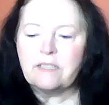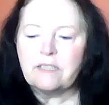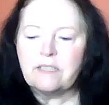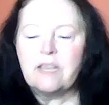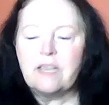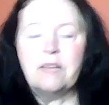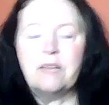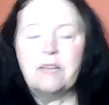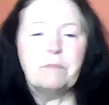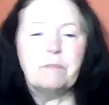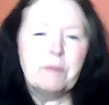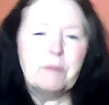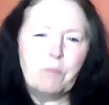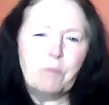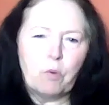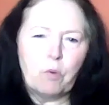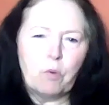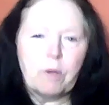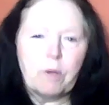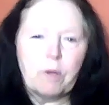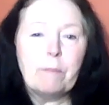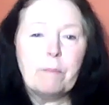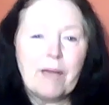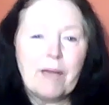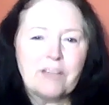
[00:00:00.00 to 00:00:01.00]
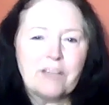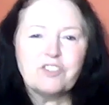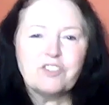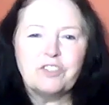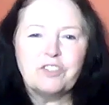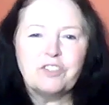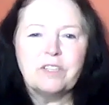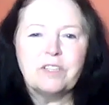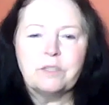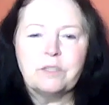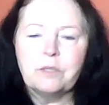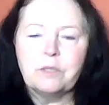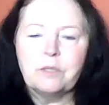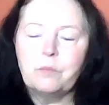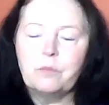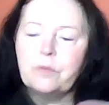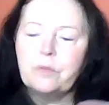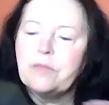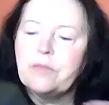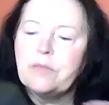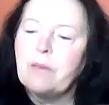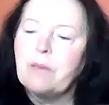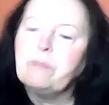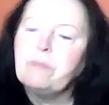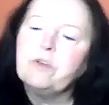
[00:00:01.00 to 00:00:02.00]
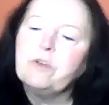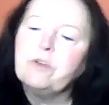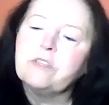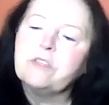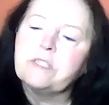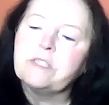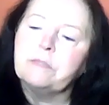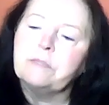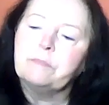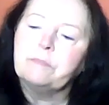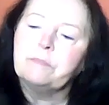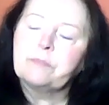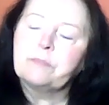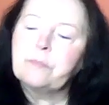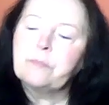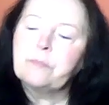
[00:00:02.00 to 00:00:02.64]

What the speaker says: a bit more compassionate with that person.